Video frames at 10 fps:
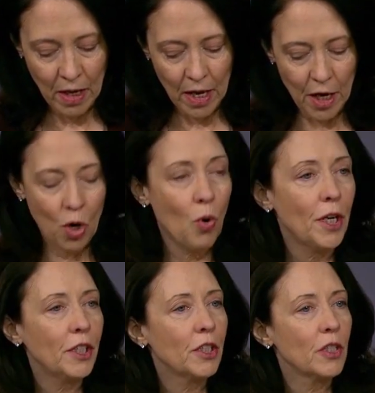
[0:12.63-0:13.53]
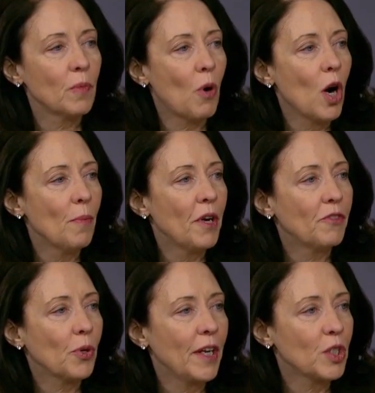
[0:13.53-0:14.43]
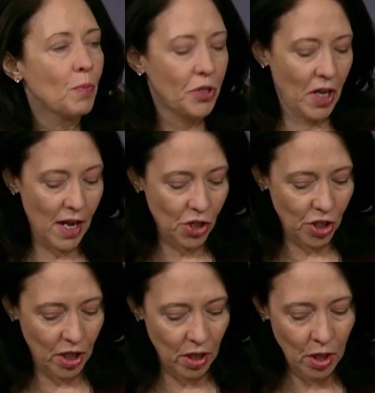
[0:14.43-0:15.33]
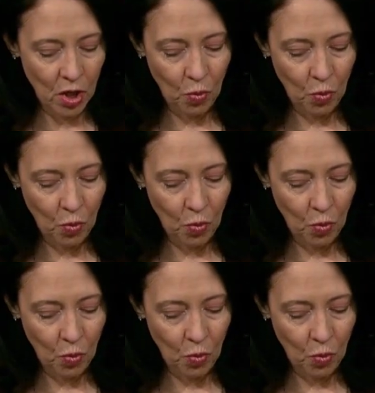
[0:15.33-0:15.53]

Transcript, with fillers: And according to the Department of Transportation,